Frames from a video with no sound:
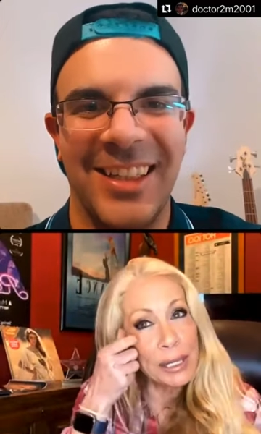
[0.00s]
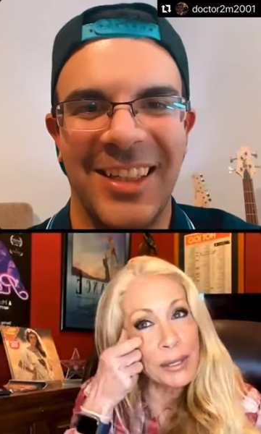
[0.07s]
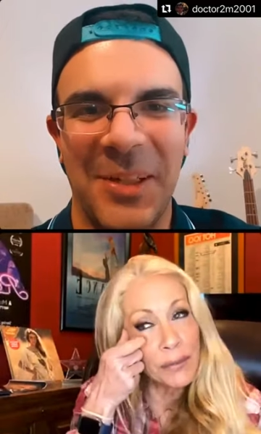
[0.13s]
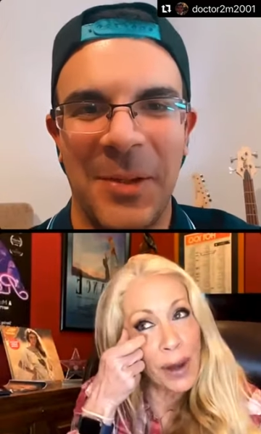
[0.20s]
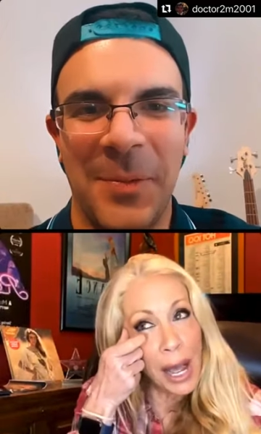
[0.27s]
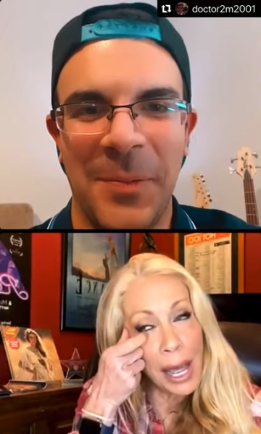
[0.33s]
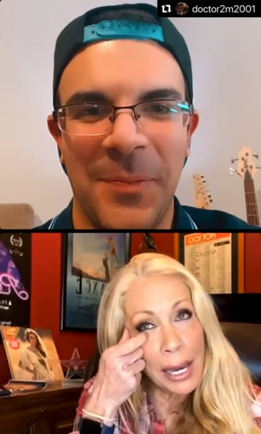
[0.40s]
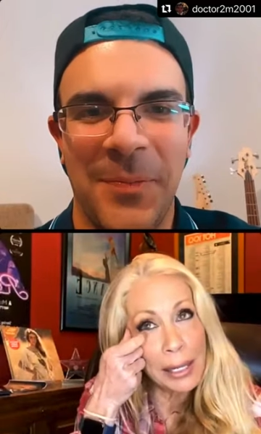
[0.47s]

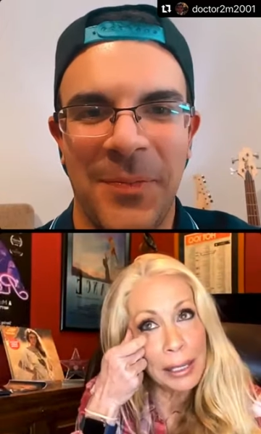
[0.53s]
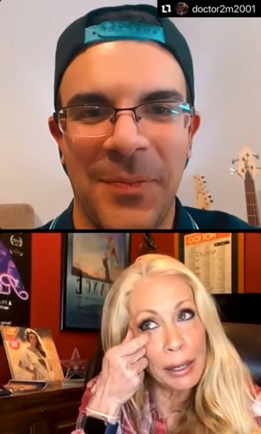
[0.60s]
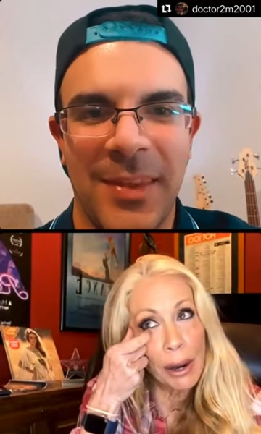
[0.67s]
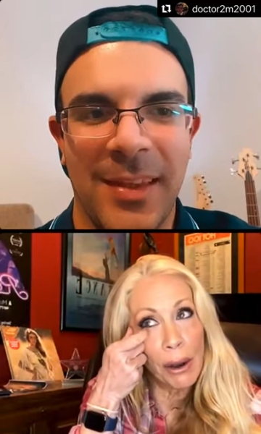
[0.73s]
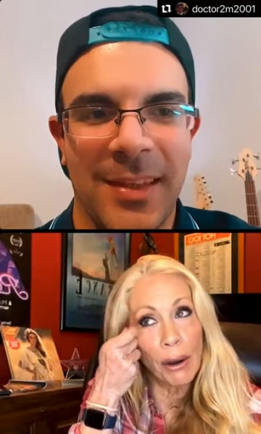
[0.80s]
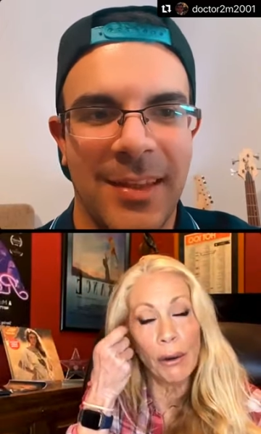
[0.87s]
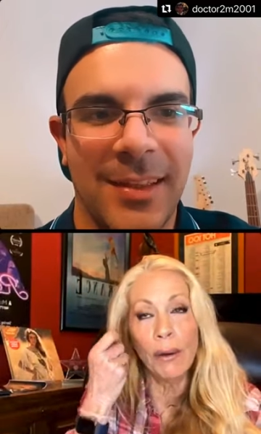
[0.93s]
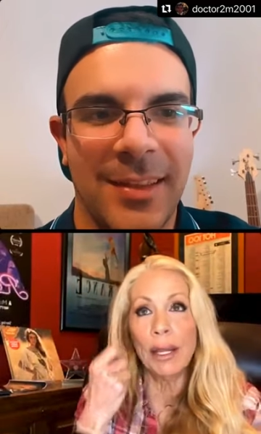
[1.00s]
Speaker 1: fun. You
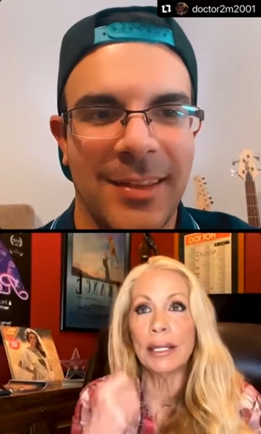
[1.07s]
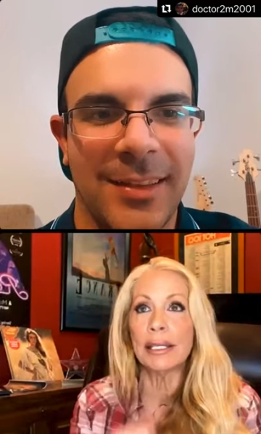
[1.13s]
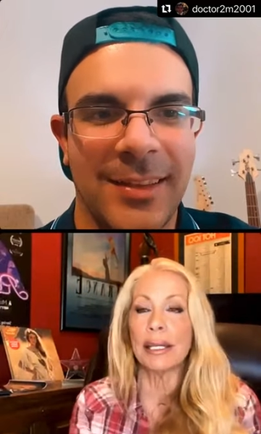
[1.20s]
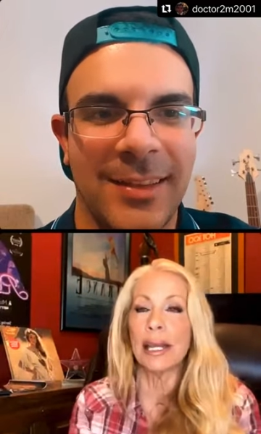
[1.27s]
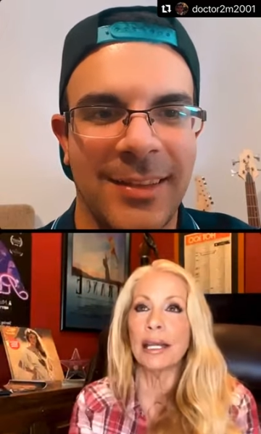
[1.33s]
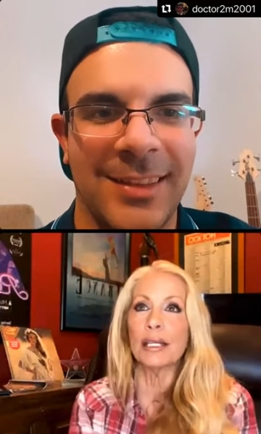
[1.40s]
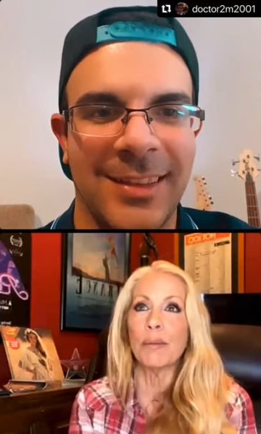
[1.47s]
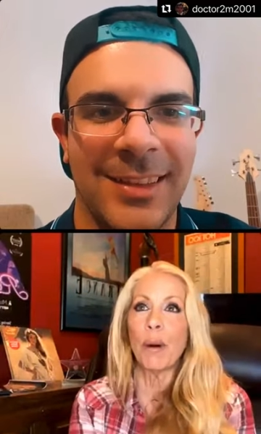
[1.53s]
know, it's
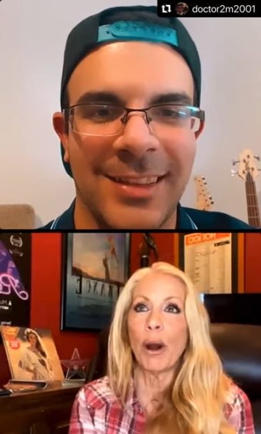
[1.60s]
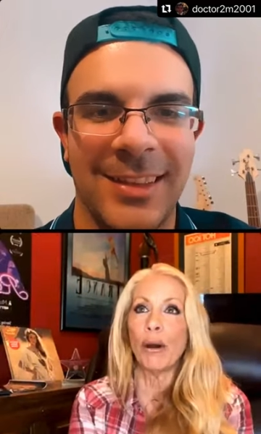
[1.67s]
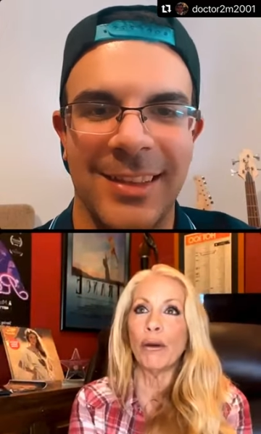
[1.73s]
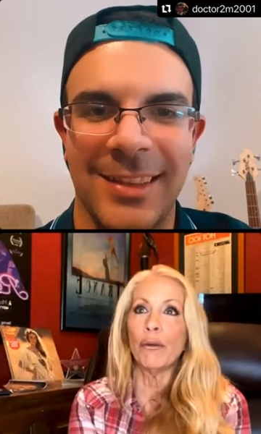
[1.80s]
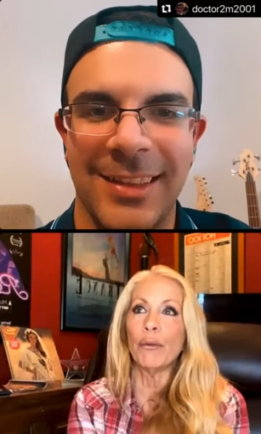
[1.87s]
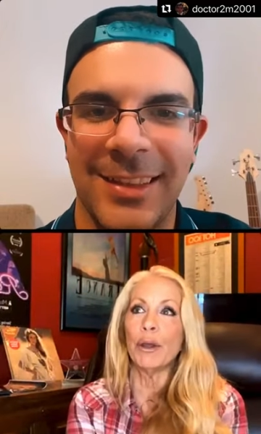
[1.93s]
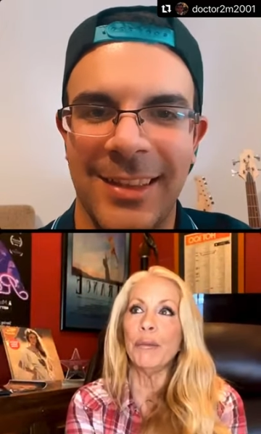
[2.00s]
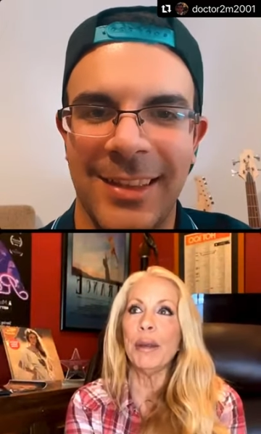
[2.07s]
it's part of
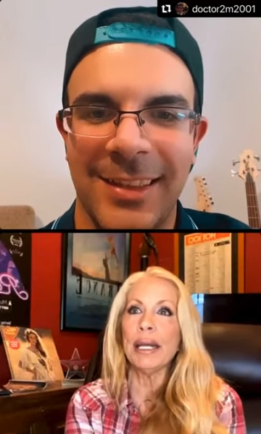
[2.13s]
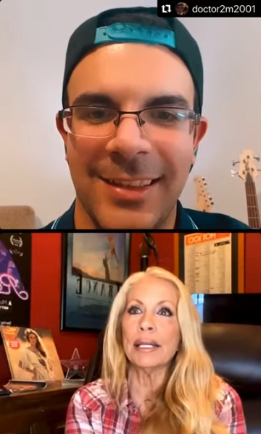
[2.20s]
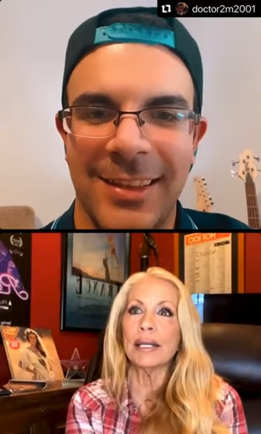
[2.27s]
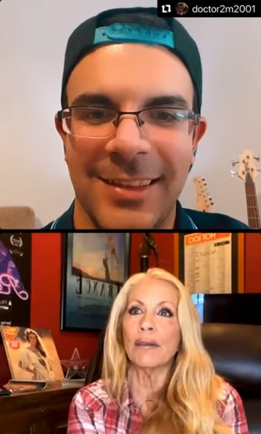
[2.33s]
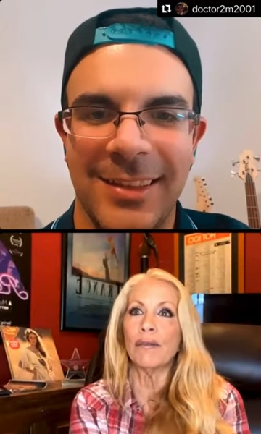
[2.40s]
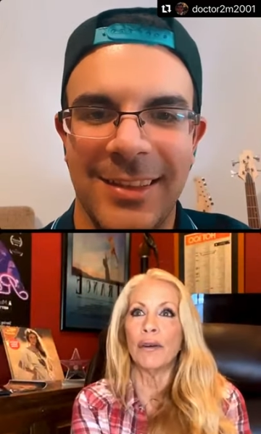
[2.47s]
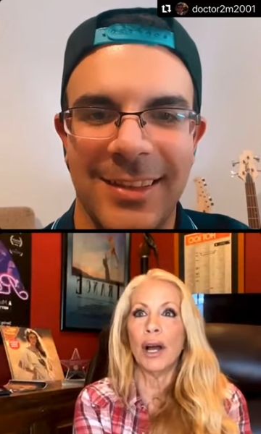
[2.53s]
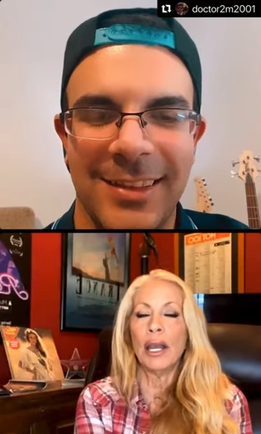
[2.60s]
what makes
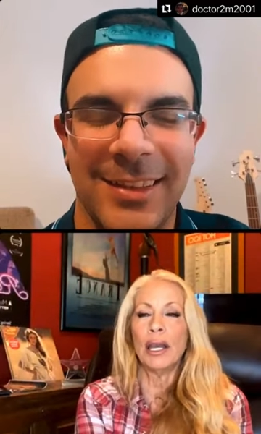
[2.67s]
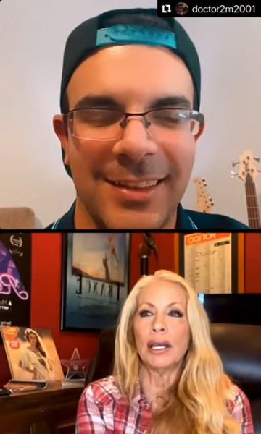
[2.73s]
it fun.